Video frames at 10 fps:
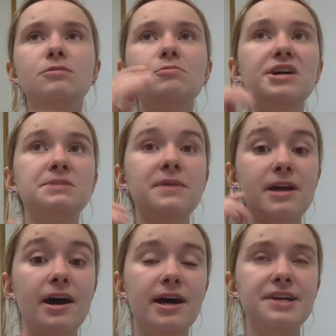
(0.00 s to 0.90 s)
was
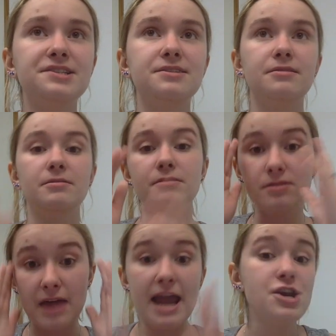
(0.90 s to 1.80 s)
because
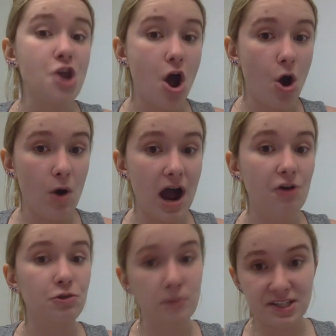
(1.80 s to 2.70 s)
they know how
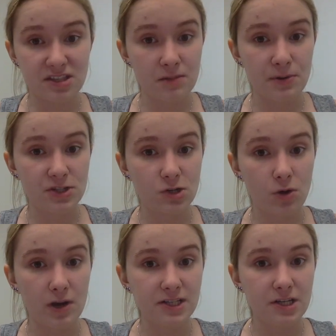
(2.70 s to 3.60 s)
the rest of the books are
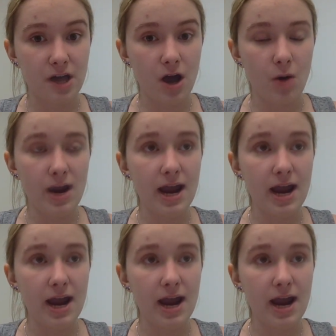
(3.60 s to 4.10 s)
going to go